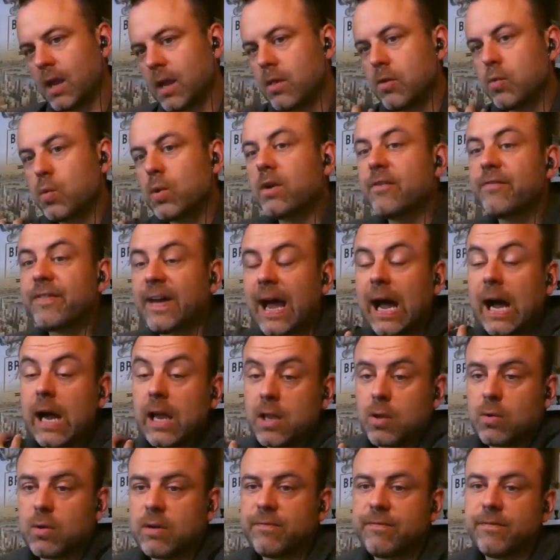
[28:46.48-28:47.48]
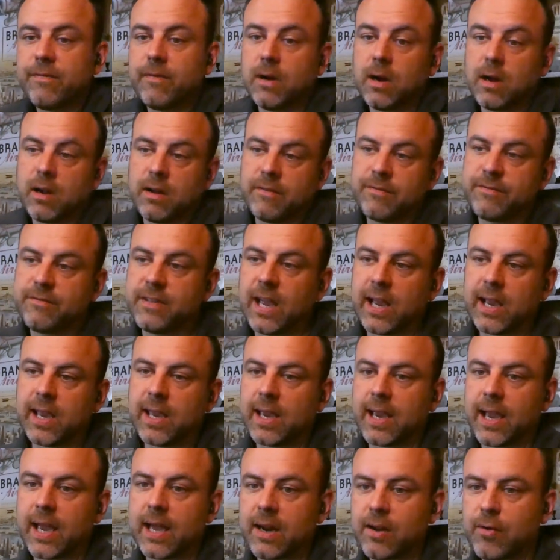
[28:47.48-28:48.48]
The real value of
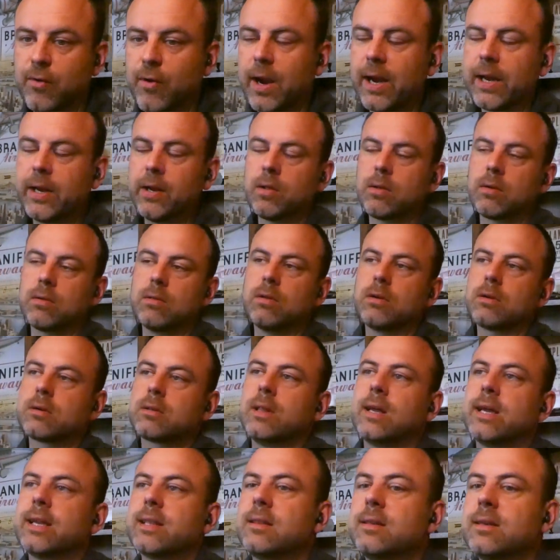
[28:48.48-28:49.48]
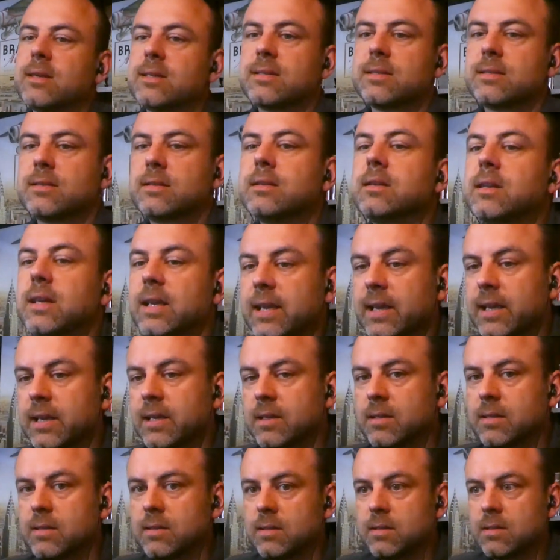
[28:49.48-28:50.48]
taking at a granular look like this
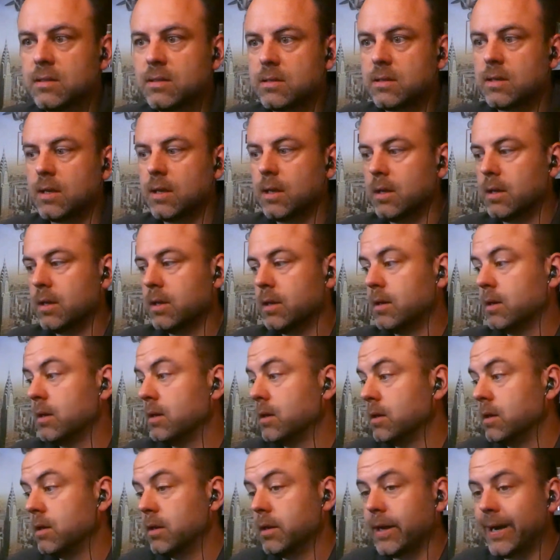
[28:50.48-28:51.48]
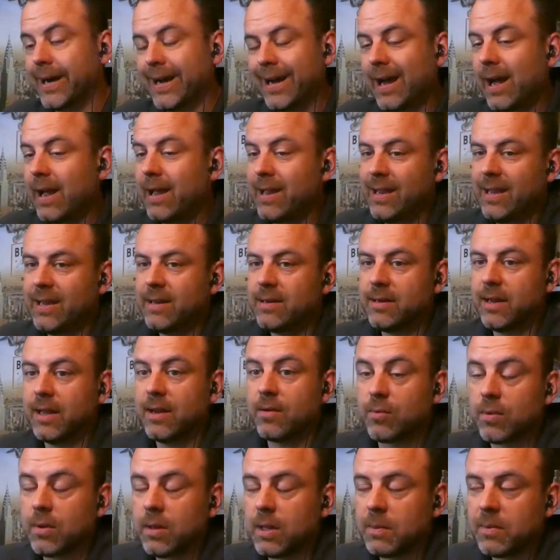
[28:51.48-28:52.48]
is
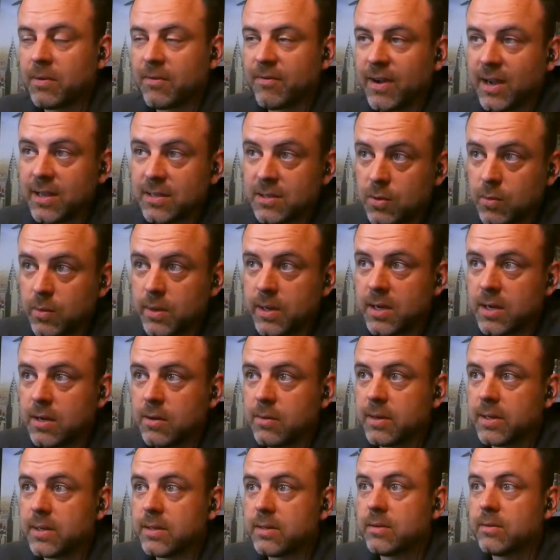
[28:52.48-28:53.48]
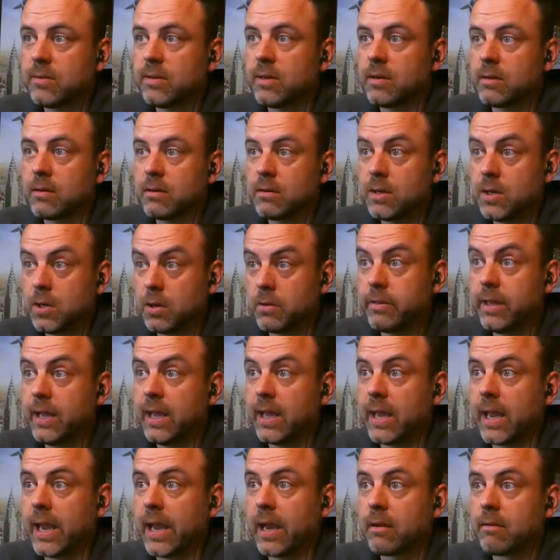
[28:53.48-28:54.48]
it really provides a window into your
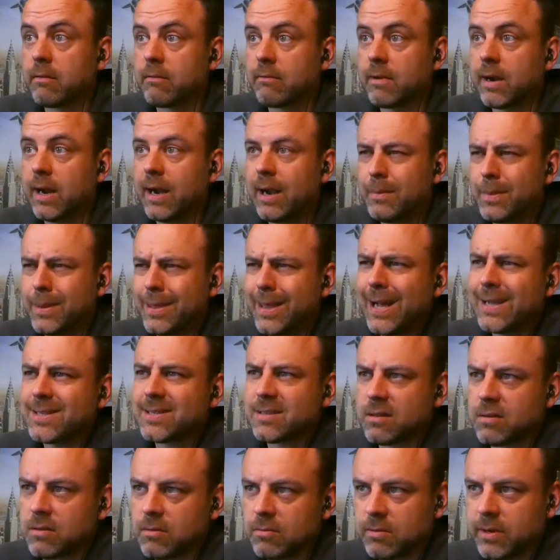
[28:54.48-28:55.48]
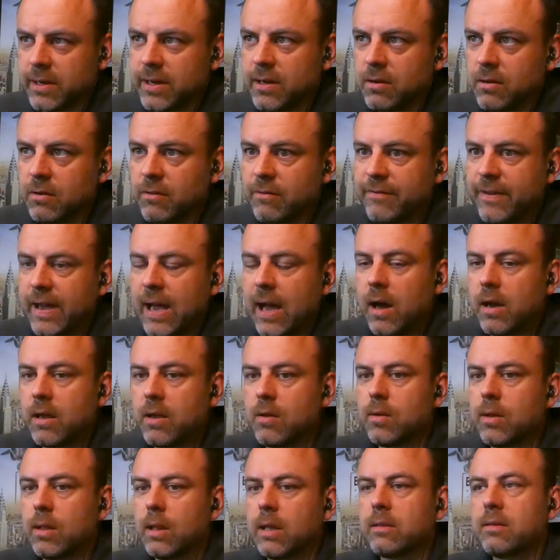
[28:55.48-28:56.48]
thinking. Right. I mean, that's the real
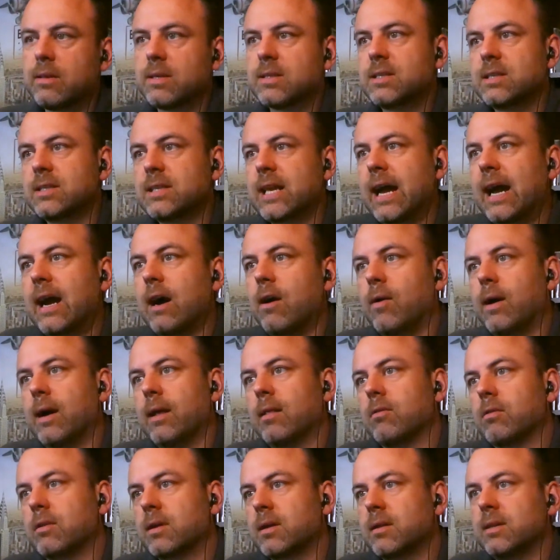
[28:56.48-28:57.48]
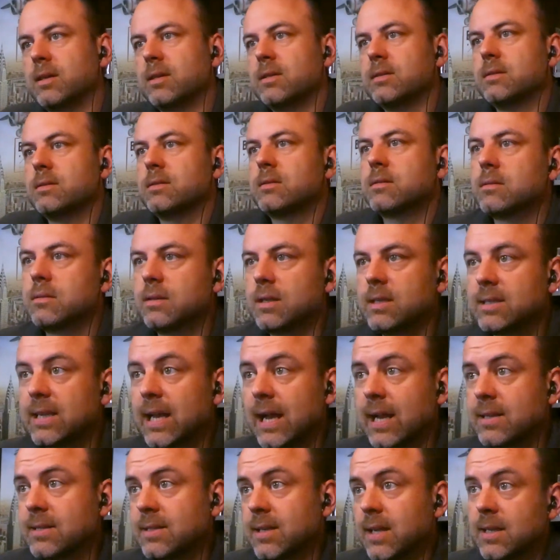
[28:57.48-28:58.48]
value. Like, this is how I look at these
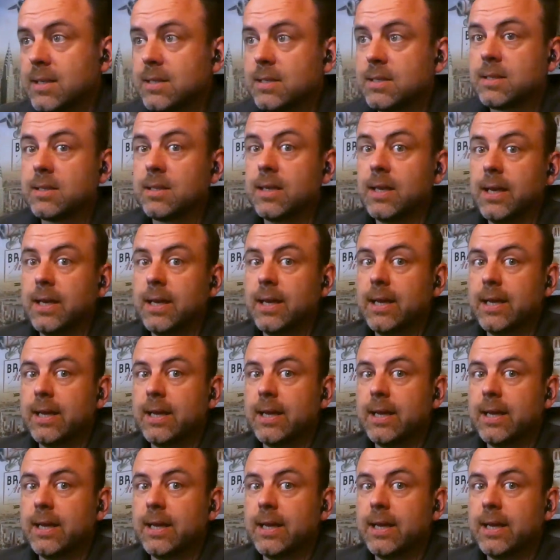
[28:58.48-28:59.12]
assets.